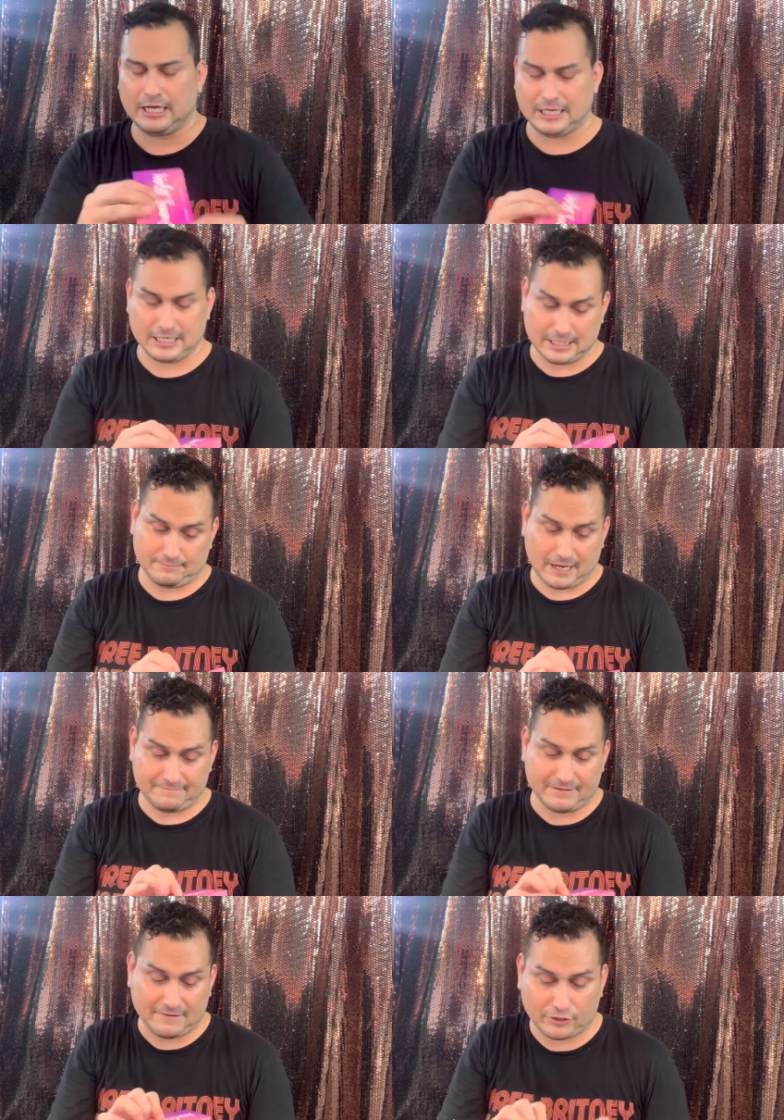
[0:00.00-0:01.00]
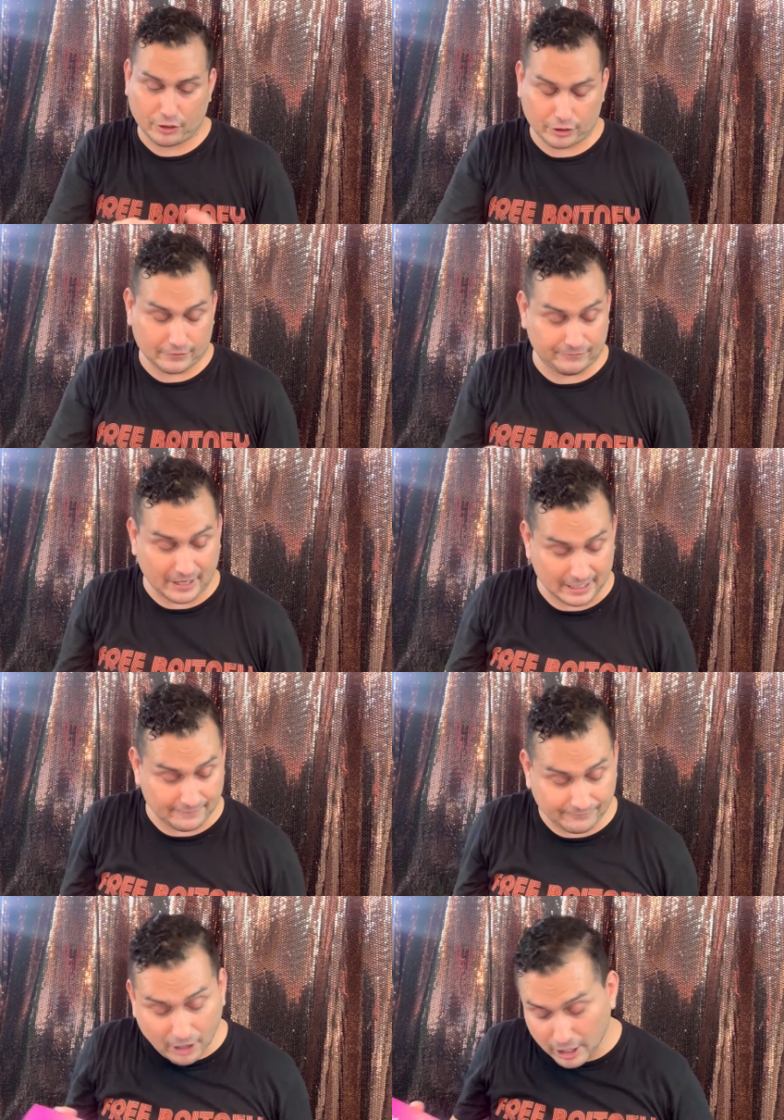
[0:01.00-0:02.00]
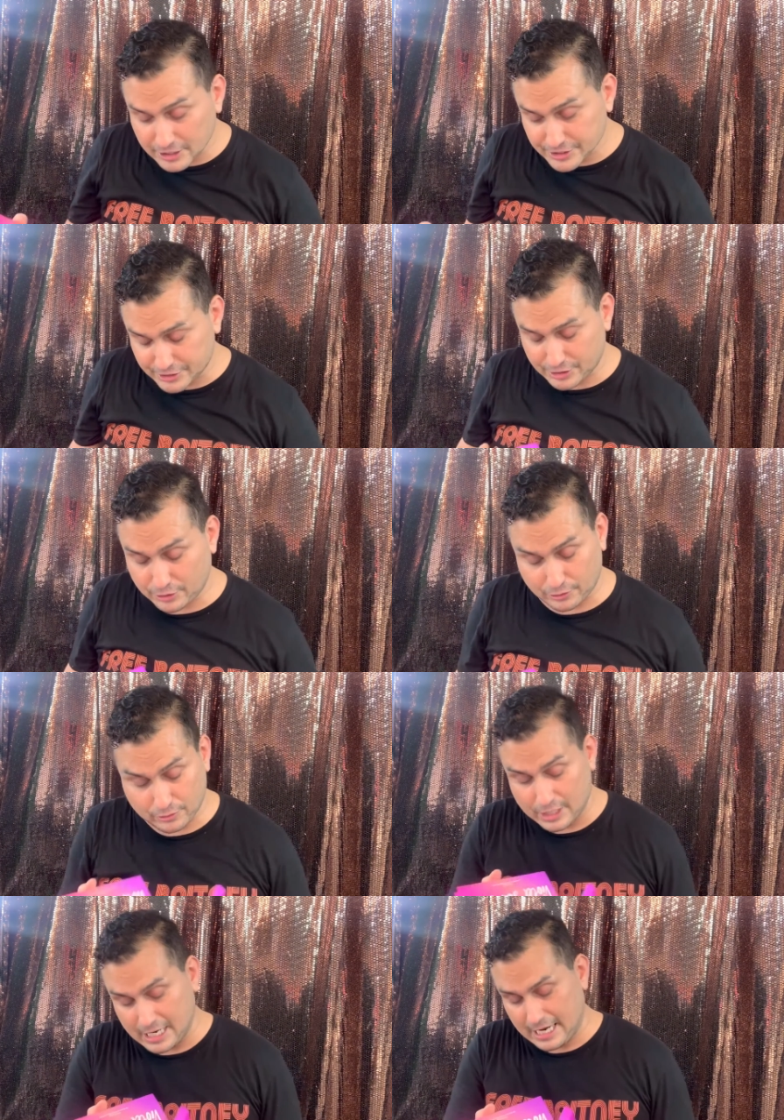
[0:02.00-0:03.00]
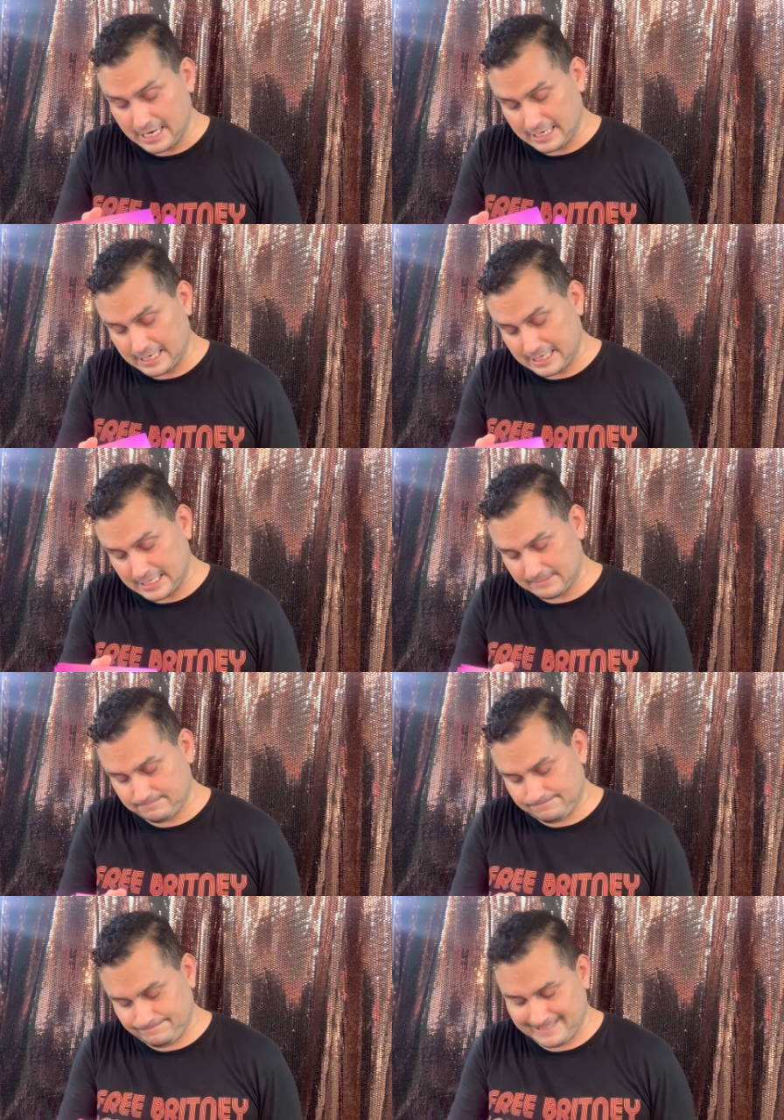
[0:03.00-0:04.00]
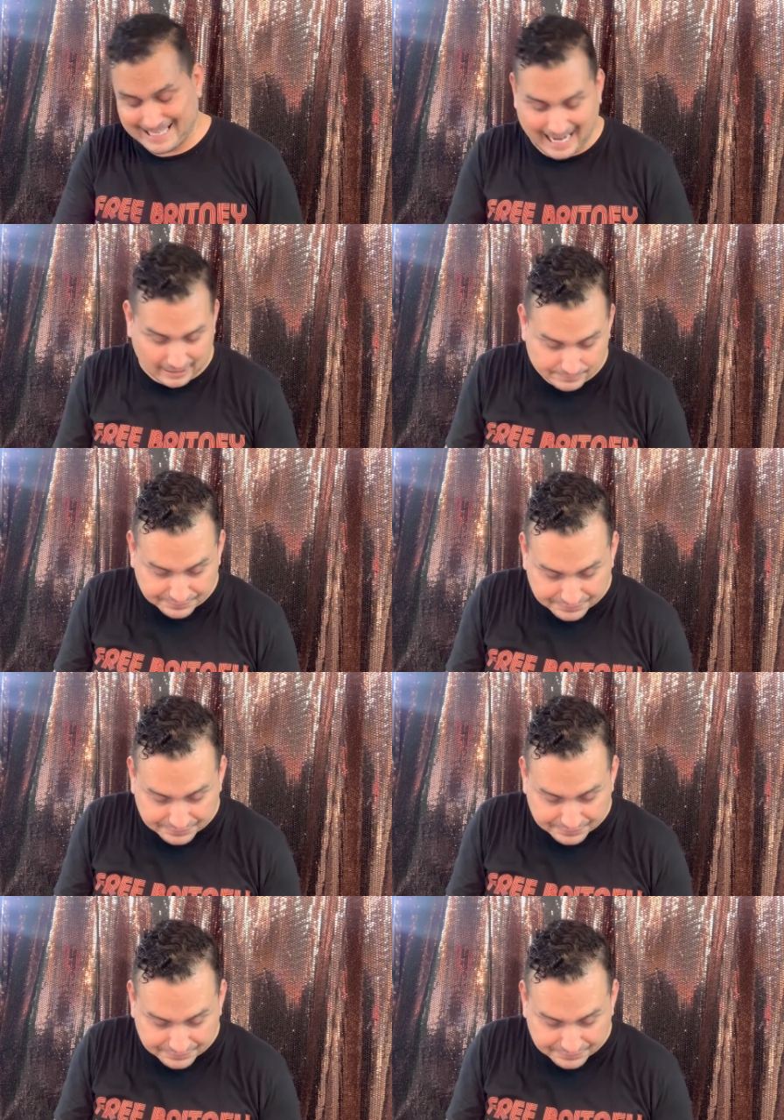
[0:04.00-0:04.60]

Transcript: I've never heard of Violet Boss, so yeah,